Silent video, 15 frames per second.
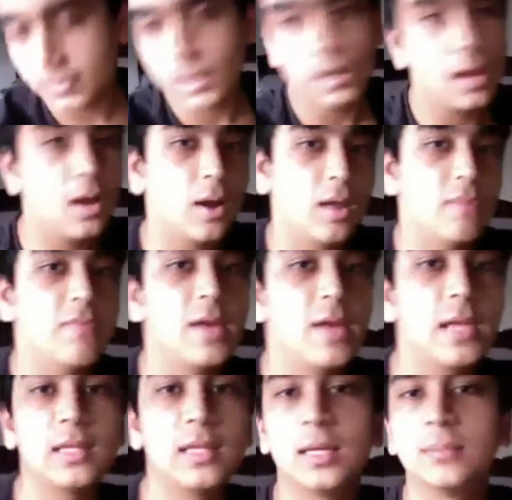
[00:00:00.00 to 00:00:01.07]
Okay,
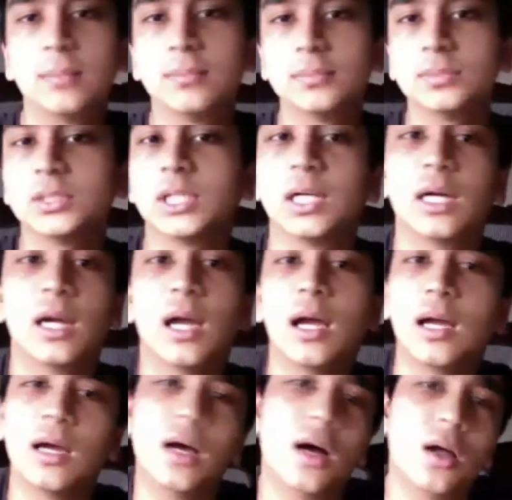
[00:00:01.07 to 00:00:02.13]
fine. Yeah, sure.
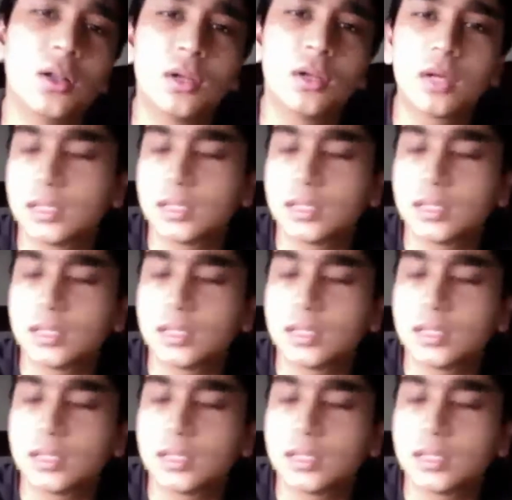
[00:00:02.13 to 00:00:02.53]
I'll look at the